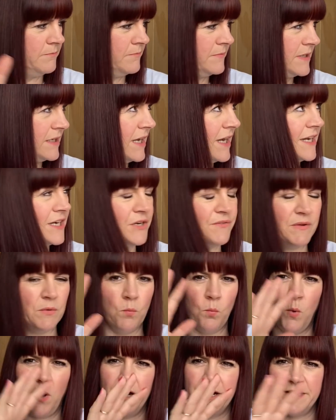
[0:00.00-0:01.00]
kind of in
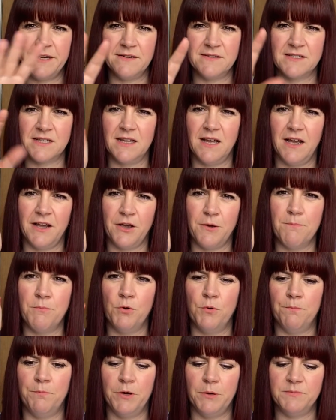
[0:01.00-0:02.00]
white so that I can
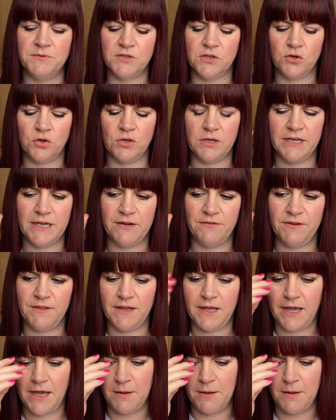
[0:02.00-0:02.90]
put pops of colour here and there.